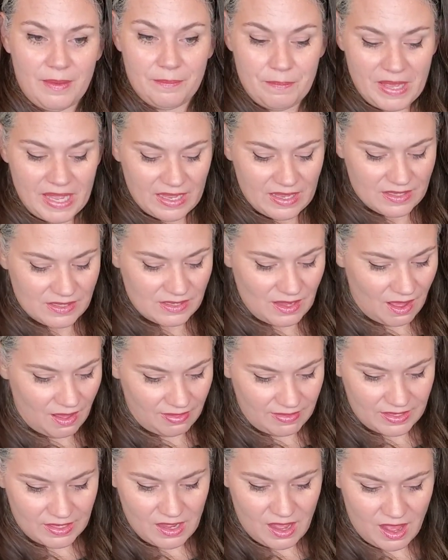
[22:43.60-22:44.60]
Pick a
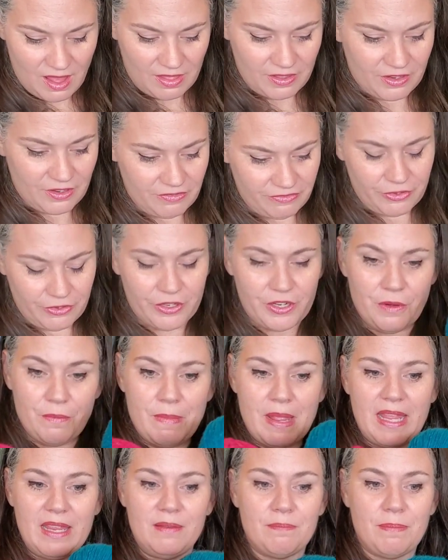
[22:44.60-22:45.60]
solid color for your
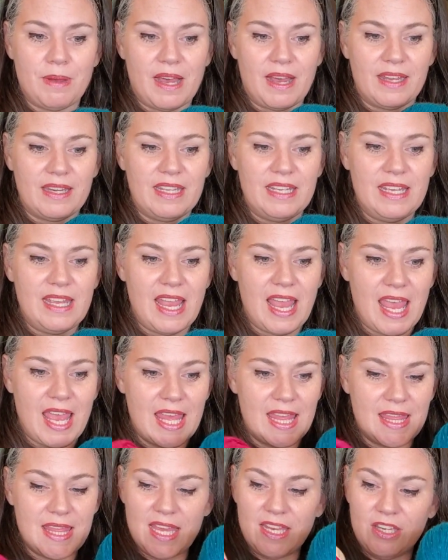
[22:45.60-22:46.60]
main body,
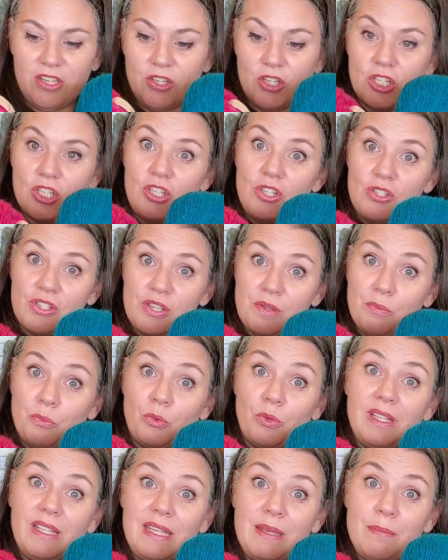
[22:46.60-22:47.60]
and then you could do some
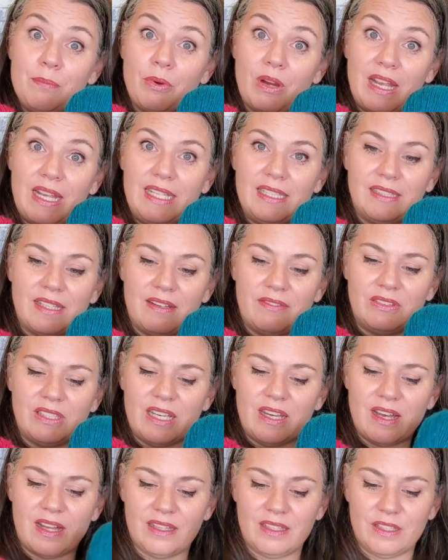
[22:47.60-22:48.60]
really bright, lovely
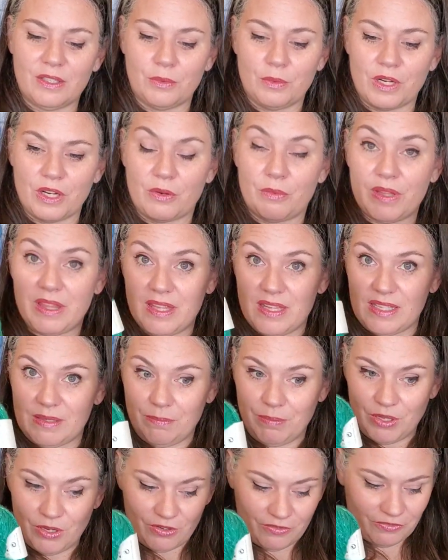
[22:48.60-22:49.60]
color work with these
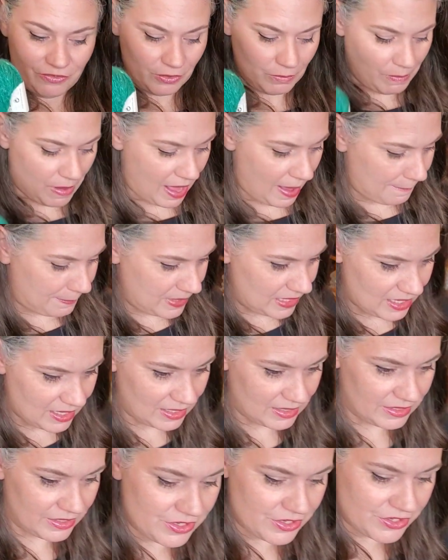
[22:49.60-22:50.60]
beautiful poppy
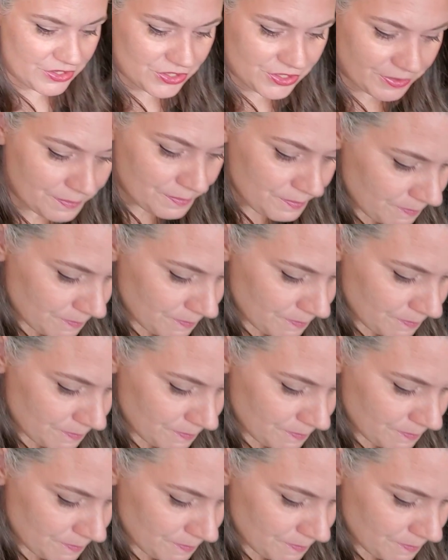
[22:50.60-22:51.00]
colors.